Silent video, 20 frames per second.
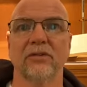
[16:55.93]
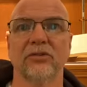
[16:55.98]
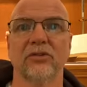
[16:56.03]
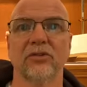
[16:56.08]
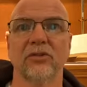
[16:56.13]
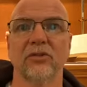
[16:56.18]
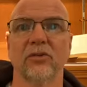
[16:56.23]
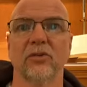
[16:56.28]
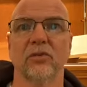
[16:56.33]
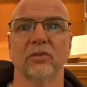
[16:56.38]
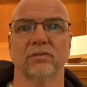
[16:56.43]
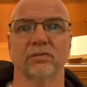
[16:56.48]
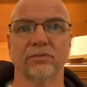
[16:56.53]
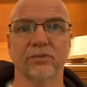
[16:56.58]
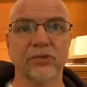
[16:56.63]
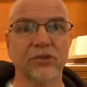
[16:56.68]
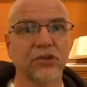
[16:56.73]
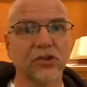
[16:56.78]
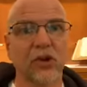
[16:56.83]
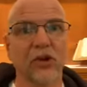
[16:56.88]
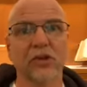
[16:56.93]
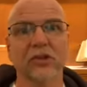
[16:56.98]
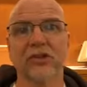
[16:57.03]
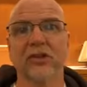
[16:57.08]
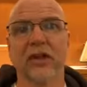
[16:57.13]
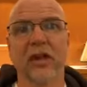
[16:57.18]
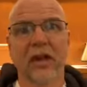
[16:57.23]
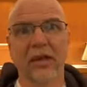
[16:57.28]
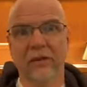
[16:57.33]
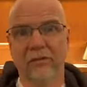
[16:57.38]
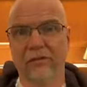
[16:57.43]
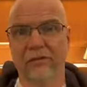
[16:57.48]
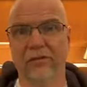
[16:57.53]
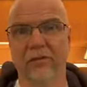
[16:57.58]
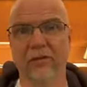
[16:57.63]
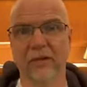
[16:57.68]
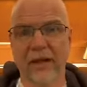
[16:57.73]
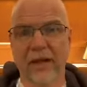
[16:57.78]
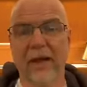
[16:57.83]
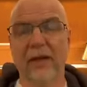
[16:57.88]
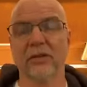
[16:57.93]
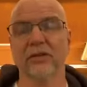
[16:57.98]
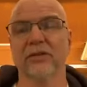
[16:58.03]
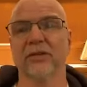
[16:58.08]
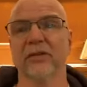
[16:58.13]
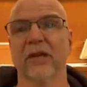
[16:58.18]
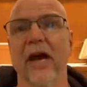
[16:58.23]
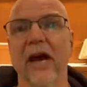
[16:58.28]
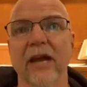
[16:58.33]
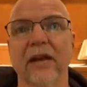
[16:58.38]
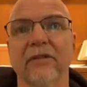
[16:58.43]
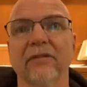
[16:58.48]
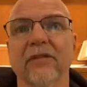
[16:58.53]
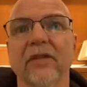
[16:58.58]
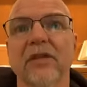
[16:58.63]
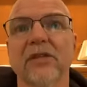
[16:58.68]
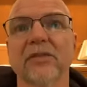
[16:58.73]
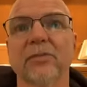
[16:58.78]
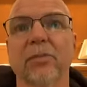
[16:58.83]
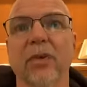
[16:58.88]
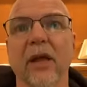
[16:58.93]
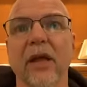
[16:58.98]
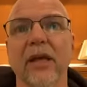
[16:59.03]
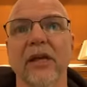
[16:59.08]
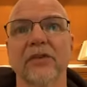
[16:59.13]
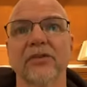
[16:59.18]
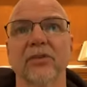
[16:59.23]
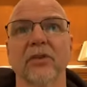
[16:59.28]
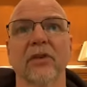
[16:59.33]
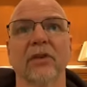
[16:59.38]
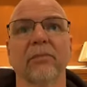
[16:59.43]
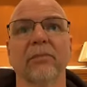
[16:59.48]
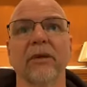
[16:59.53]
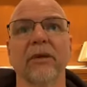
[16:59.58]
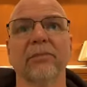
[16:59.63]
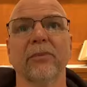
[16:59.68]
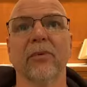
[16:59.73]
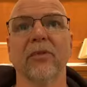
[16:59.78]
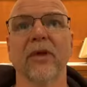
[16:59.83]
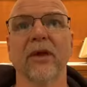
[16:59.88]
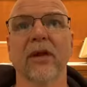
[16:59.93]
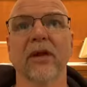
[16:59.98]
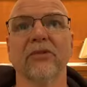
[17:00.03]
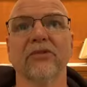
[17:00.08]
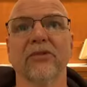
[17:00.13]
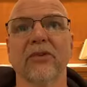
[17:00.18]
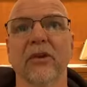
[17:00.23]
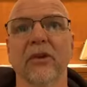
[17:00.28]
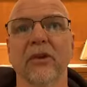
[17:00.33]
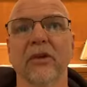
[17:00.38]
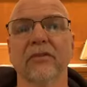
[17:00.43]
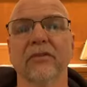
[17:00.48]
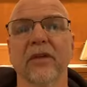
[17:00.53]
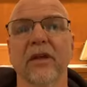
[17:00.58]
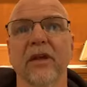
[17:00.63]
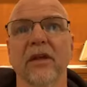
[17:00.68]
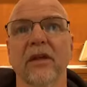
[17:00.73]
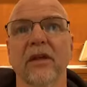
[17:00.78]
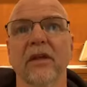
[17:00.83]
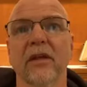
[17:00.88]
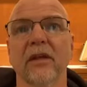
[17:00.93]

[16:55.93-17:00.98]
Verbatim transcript: to church life outside of this place or the people that I serve.